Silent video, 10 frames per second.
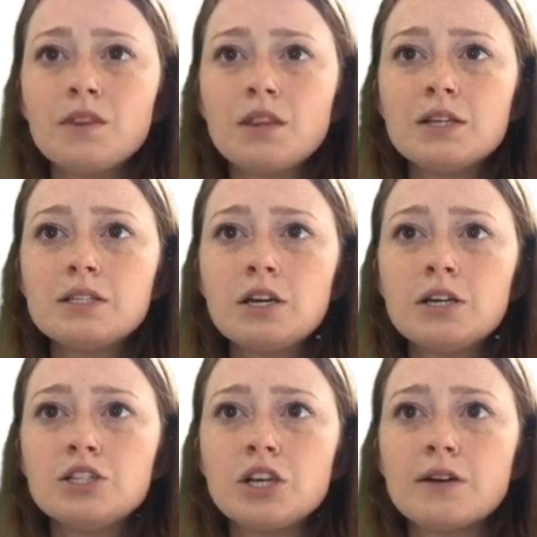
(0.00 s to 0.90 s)
This
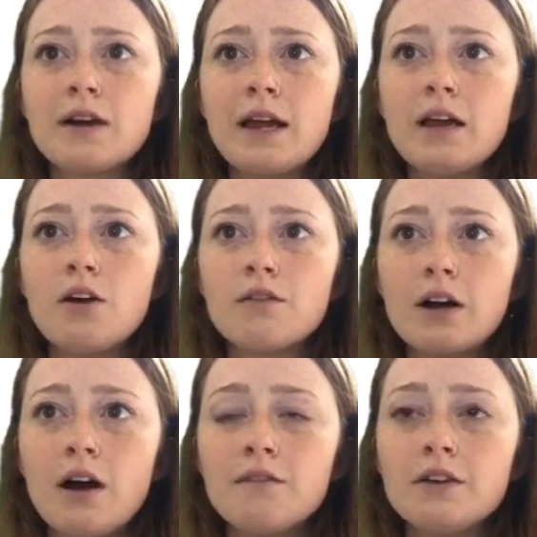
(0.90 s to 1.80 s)
could generate
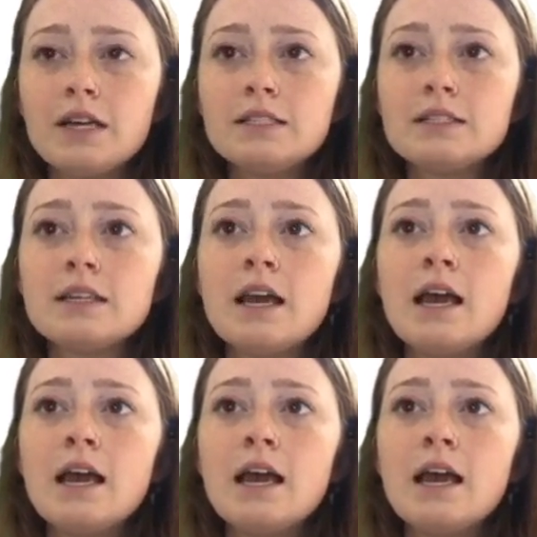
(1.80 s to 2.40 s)
overconfidence